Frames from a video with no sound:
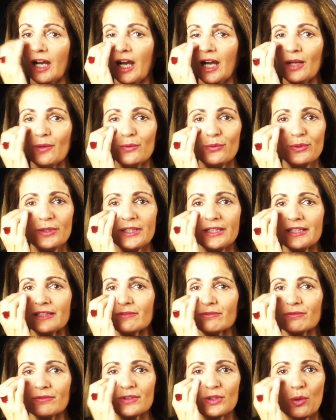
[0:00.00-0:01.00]
I
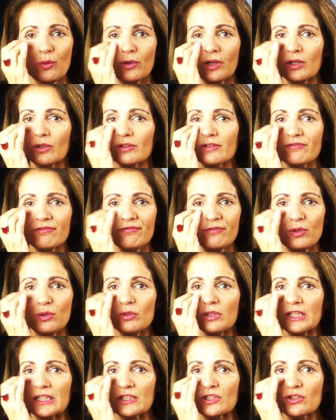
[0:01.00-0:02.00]
really don't look
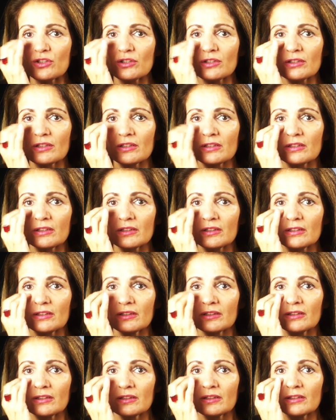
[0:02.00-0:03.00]
foolish.
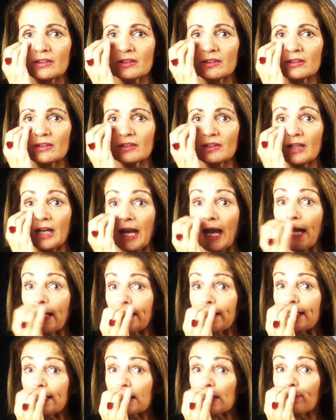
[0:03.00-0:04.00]
I
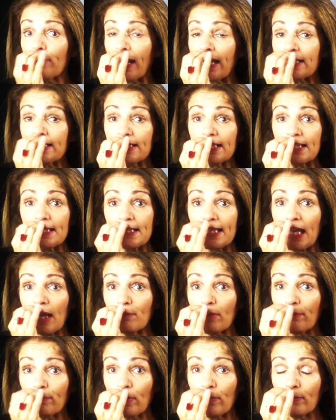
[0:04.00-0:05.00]
need to pass it to
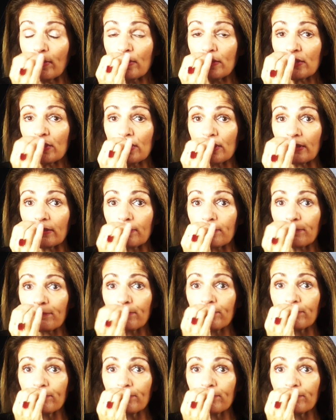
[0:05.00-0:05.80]
get my promotion.